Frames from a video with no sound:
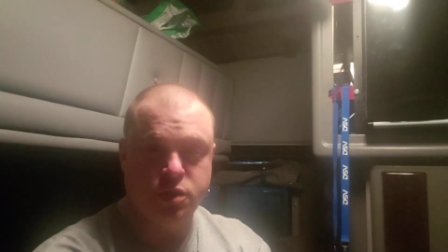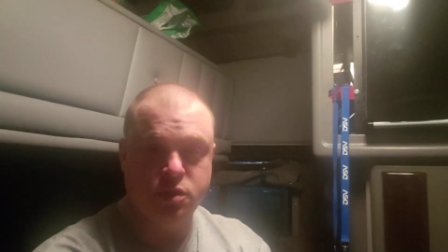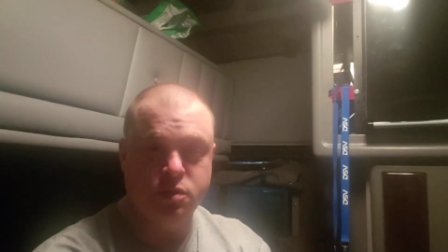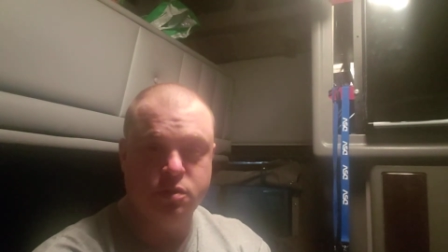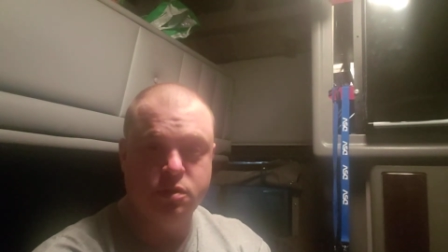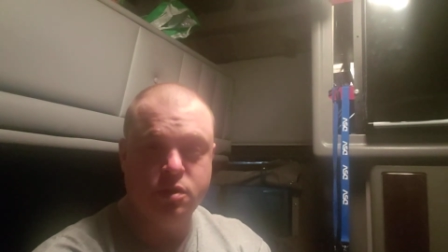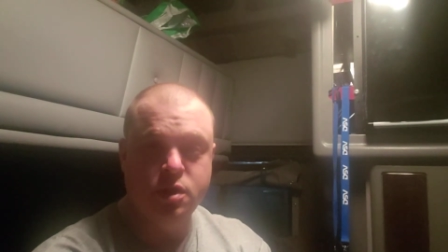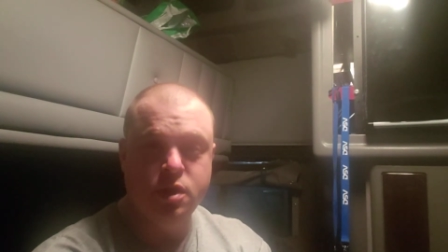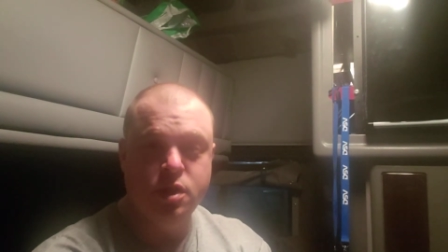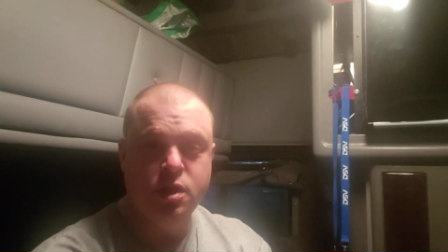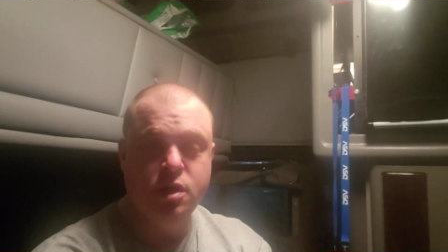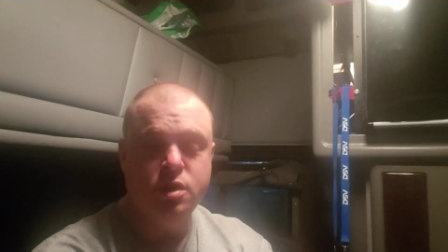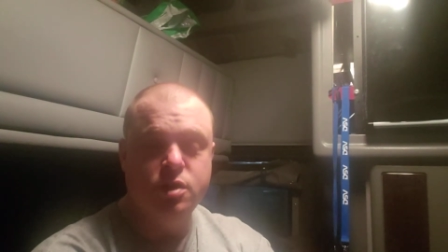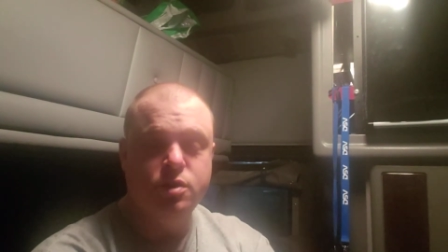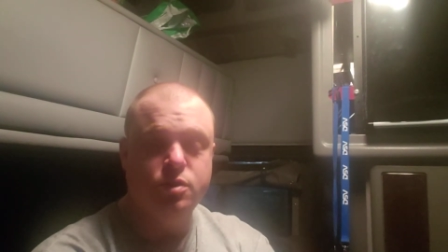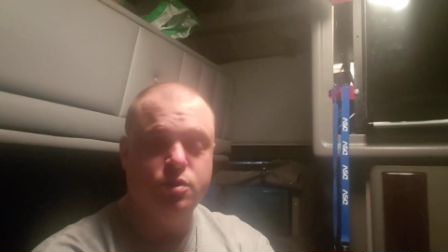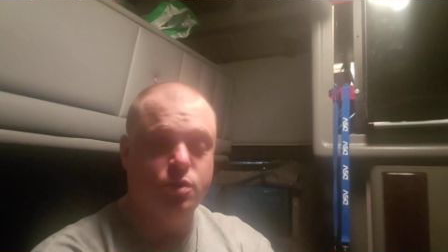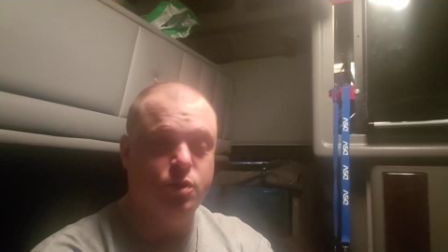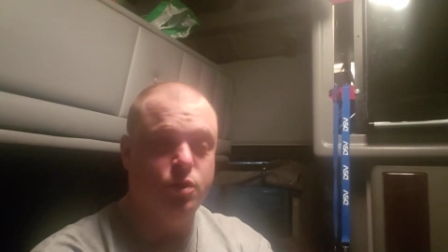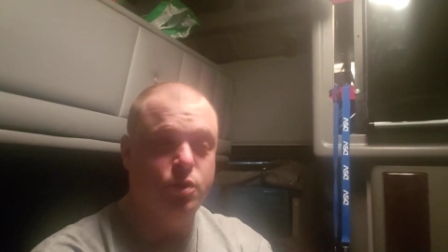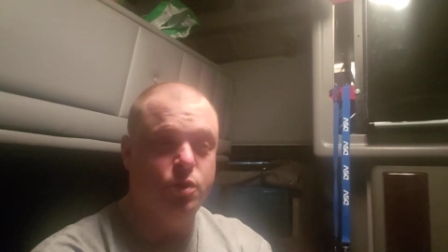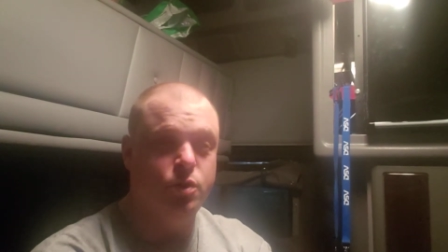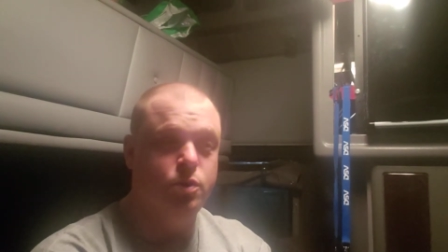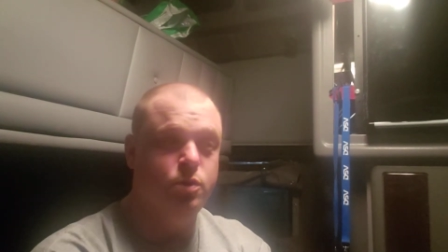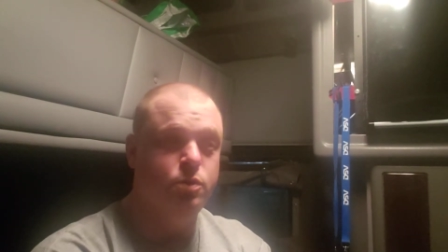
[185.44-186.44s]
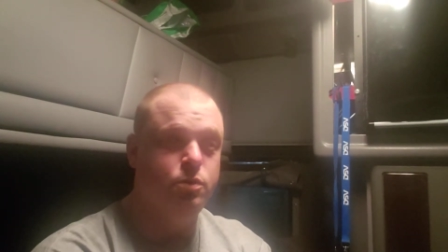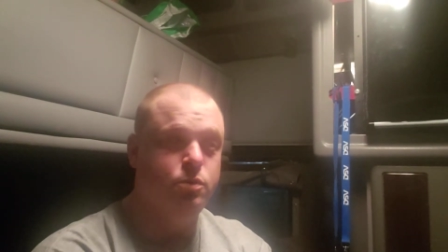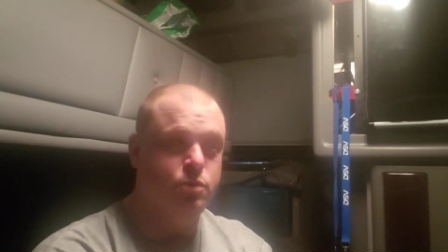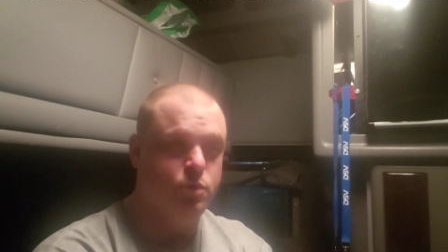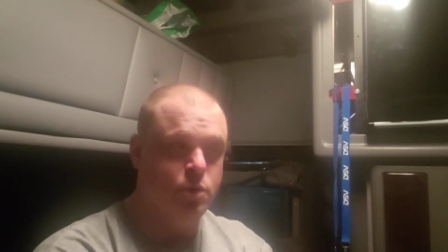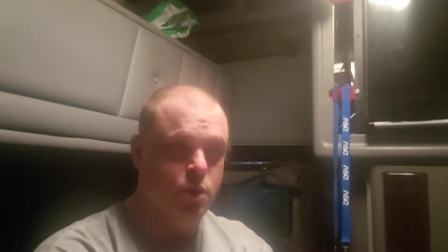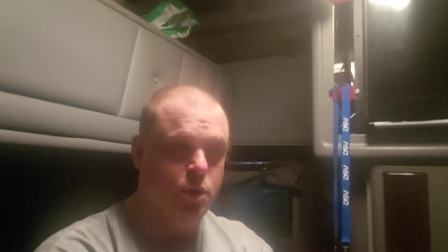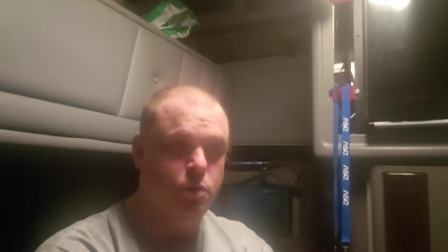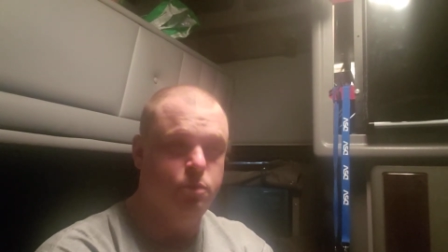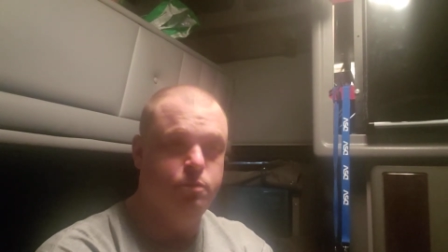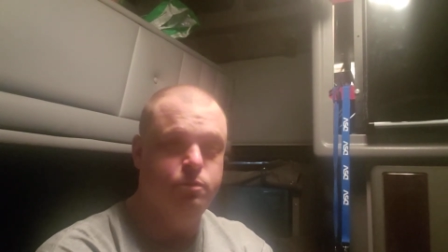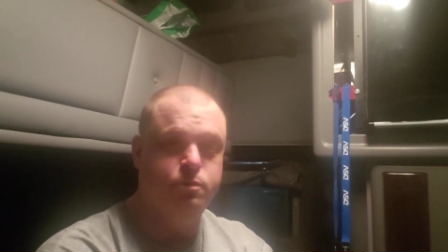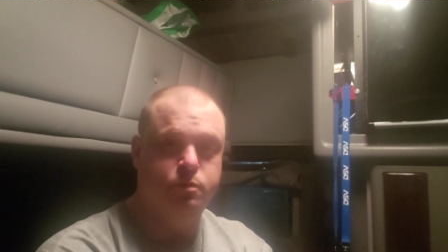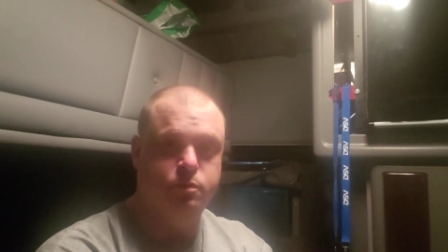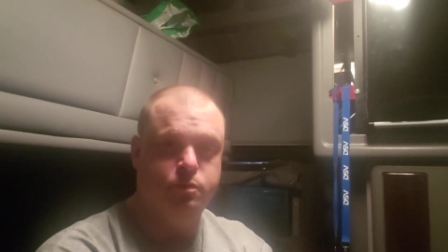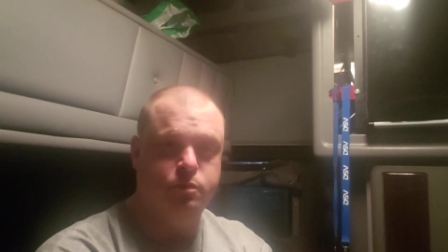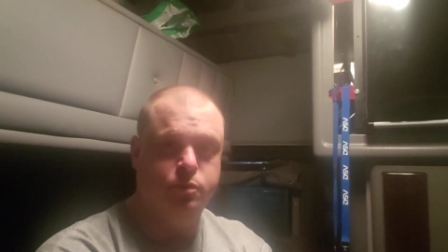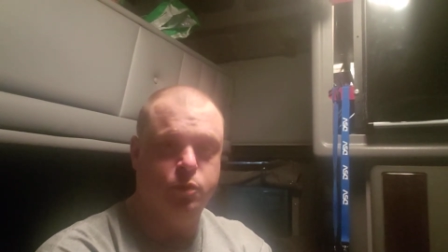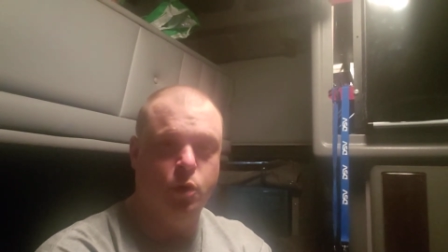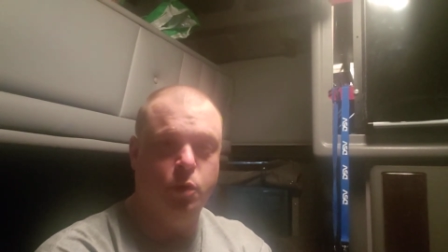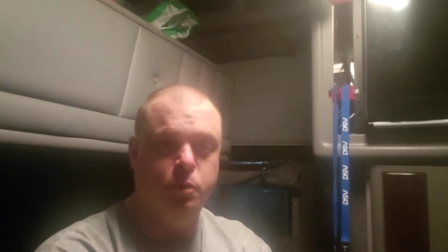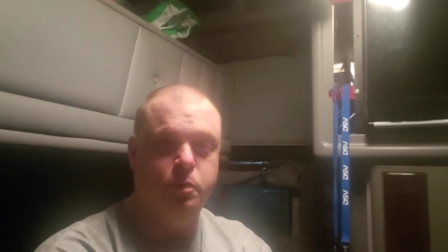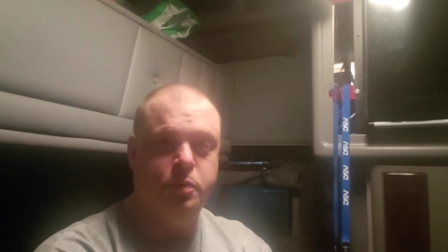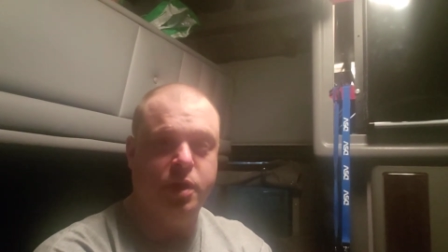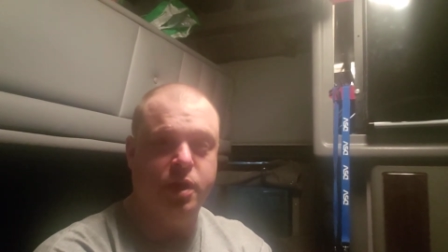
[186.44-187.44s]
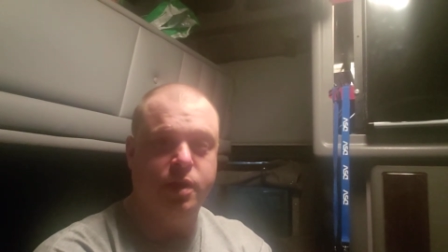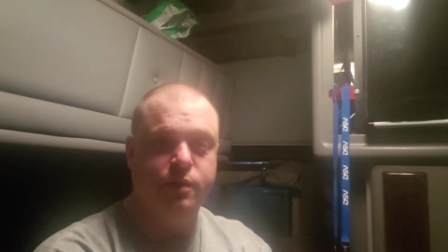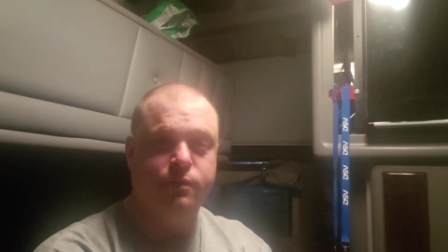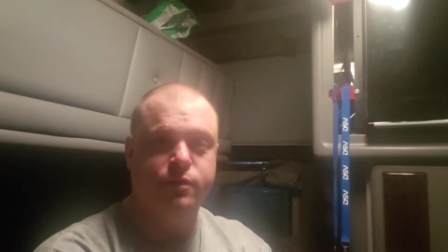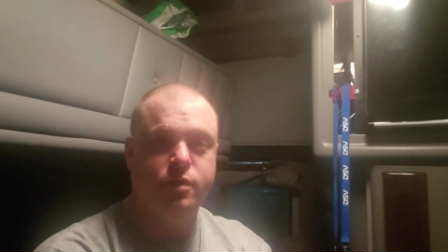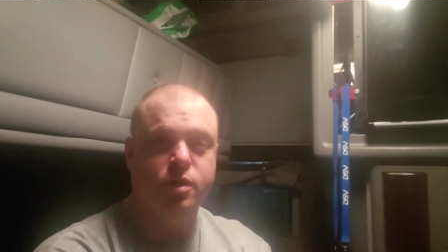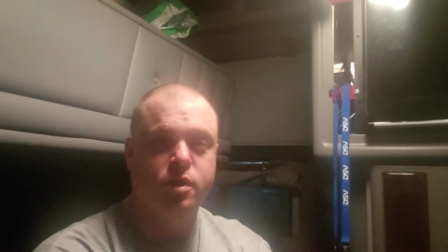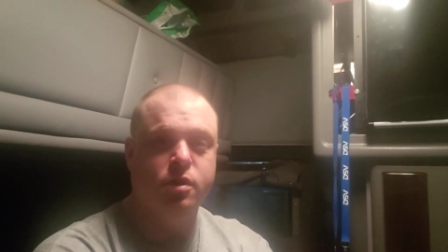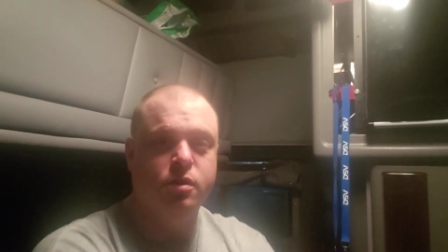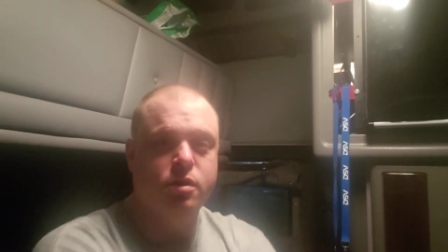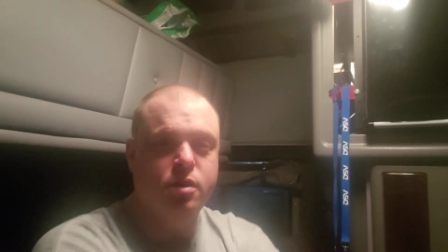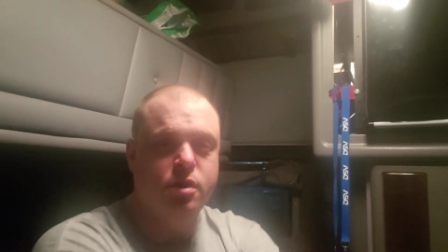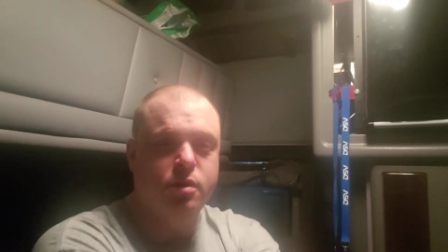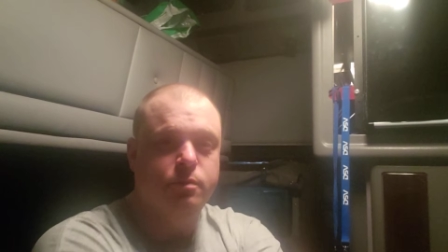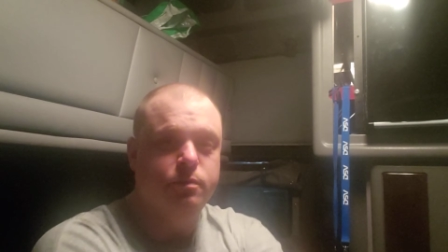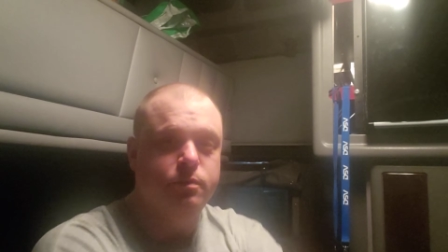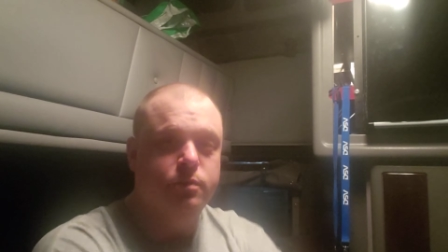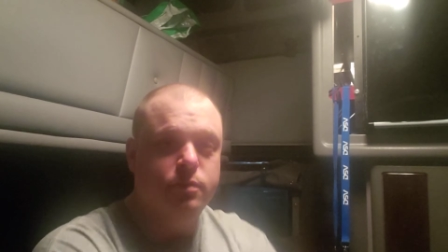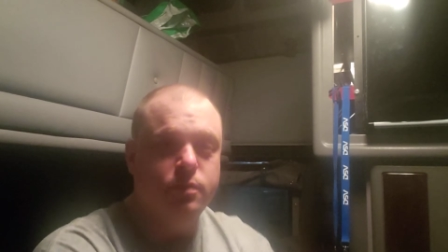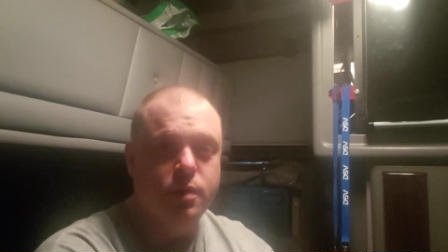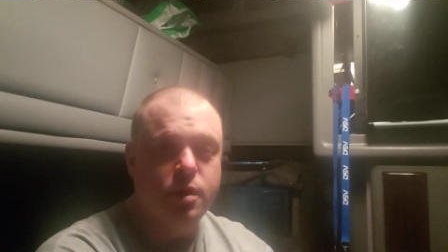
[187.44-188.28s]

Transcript: you. So we'll we'll pay for your room.